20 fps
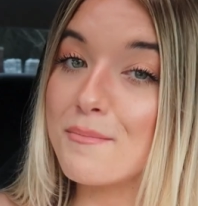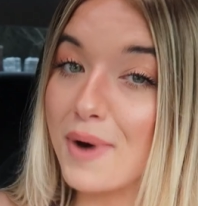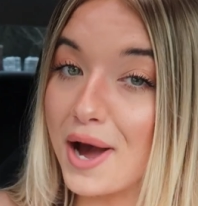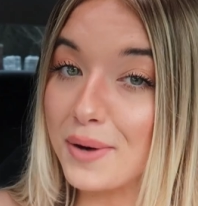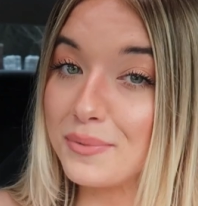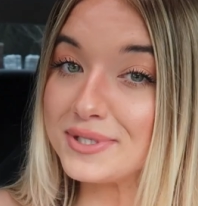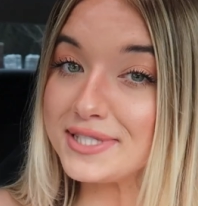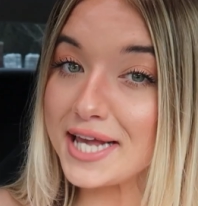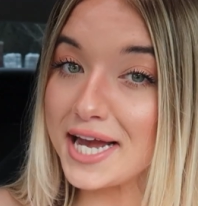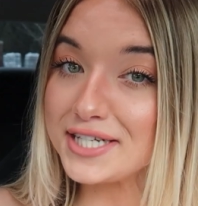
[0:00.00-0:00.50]

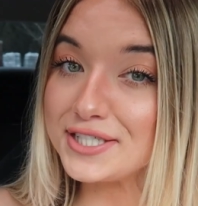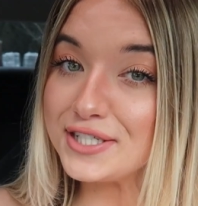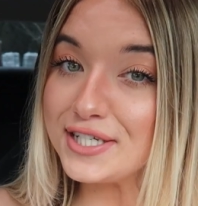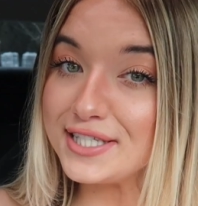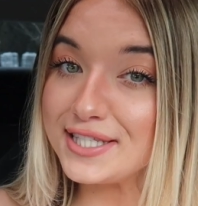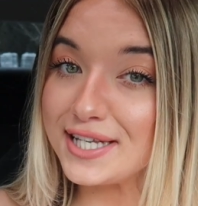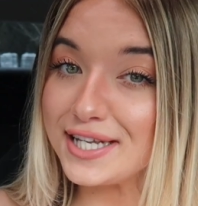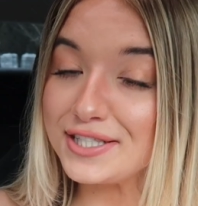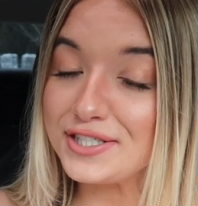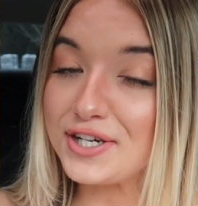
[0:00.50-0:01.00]
Mine was
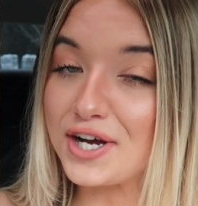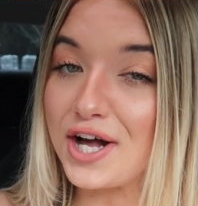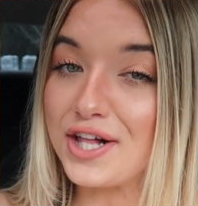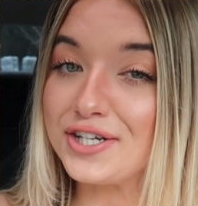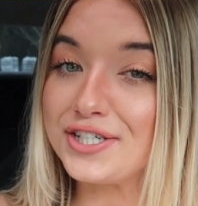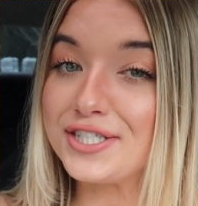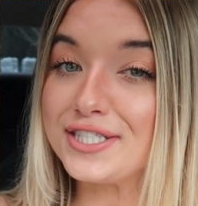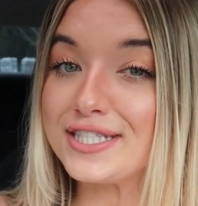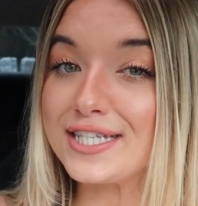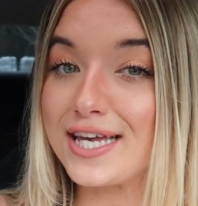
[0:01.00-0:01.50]
actually
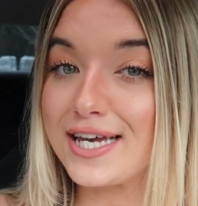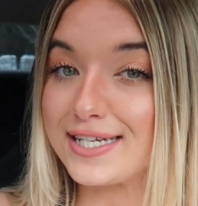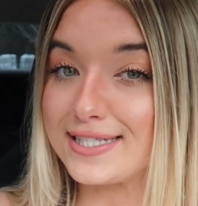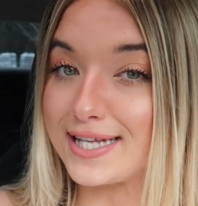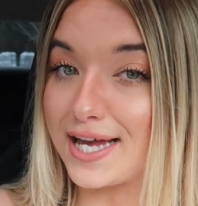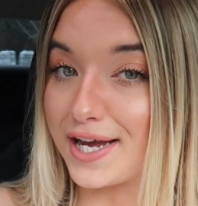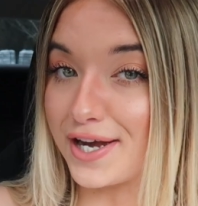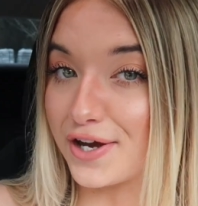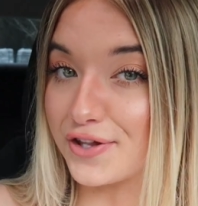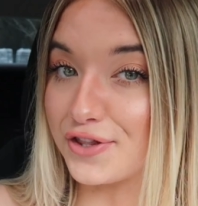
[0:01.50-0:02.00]
$6
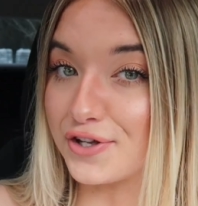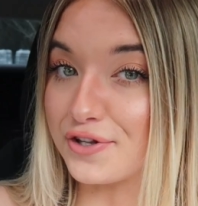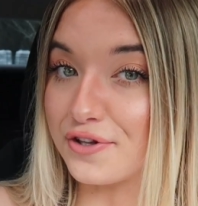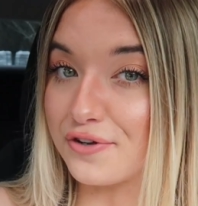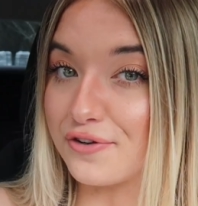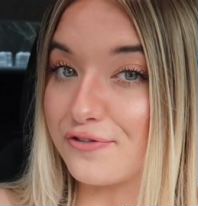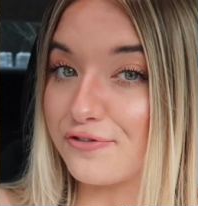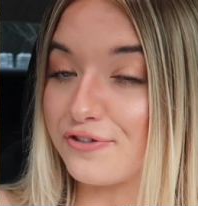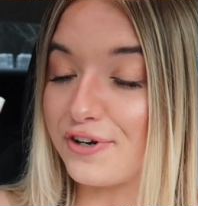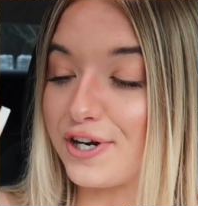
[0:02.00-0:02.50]
because I got the
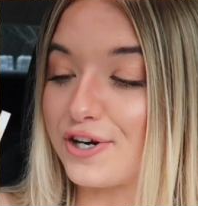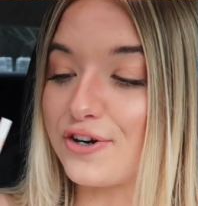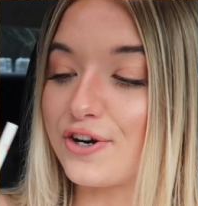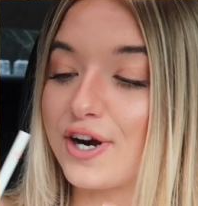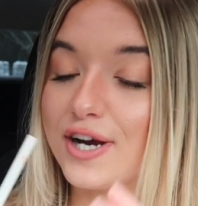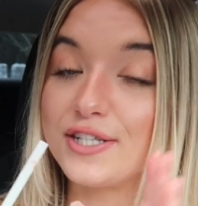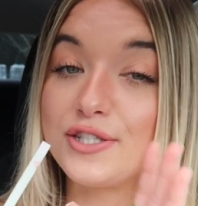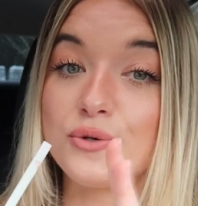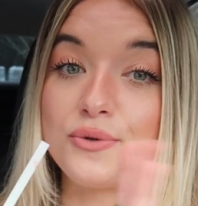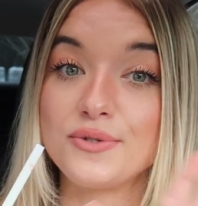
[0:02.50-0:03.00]
gluten-free
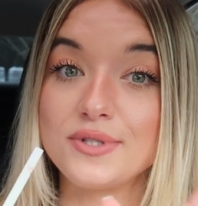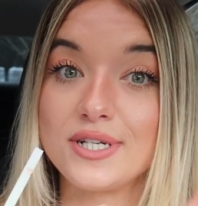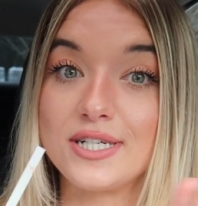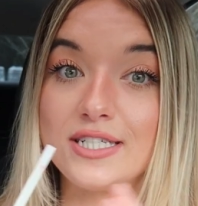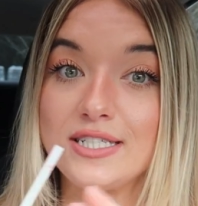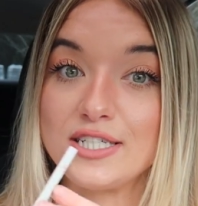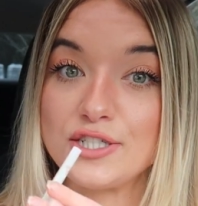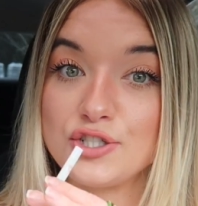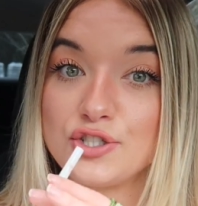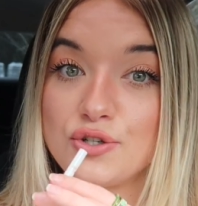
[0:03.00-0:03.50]
crust. It was an
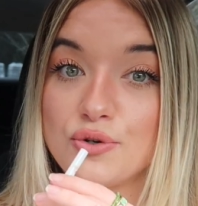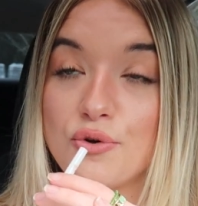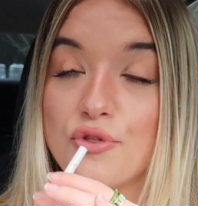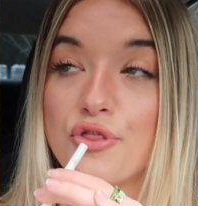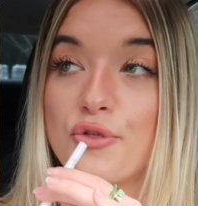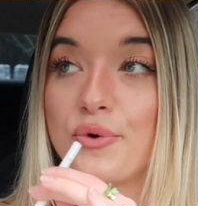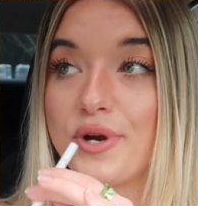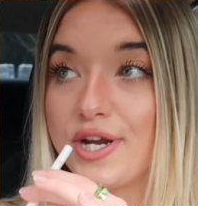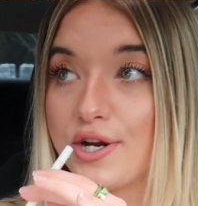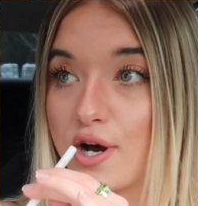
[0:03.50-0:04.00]
additional
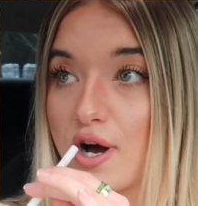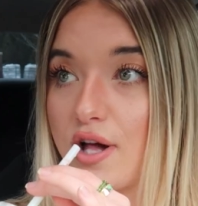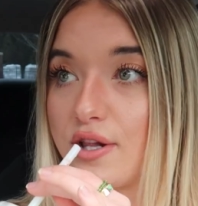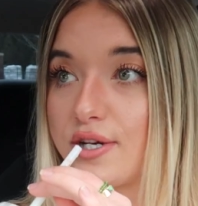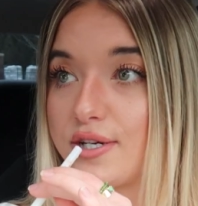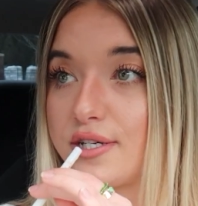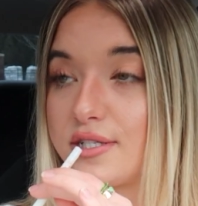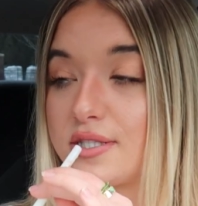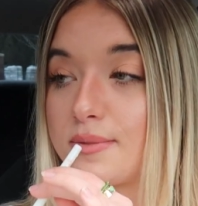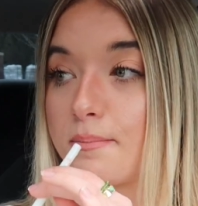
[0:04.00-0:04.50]

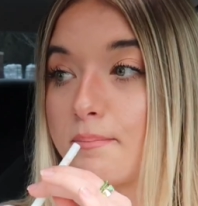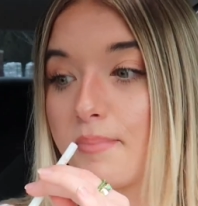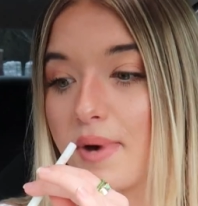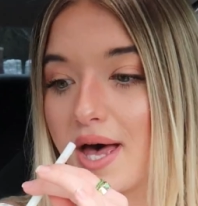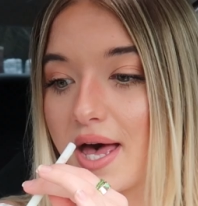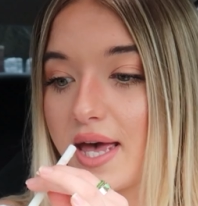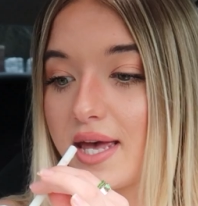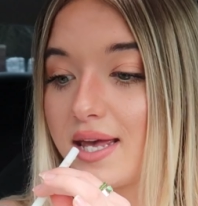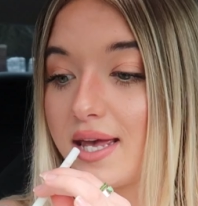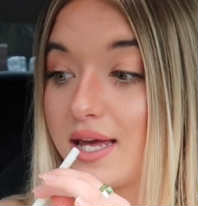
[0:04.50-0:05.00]
$3.
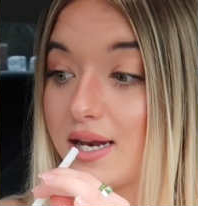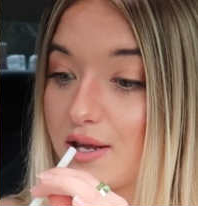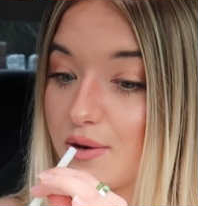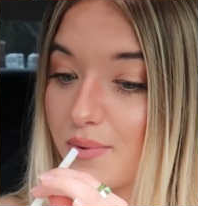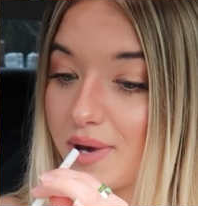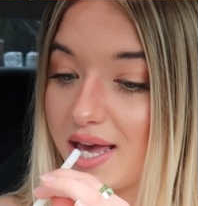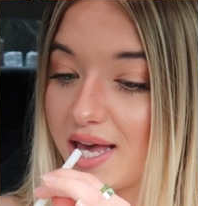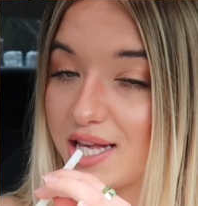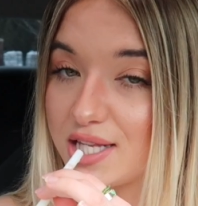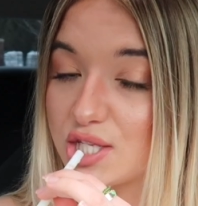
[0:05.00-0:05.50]
But
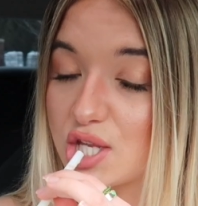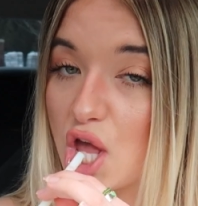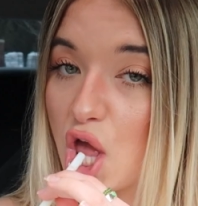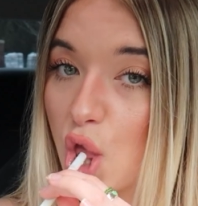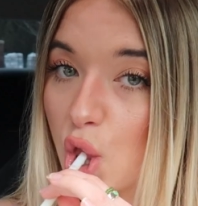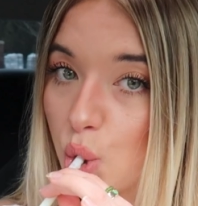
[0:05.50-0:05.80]
anyways,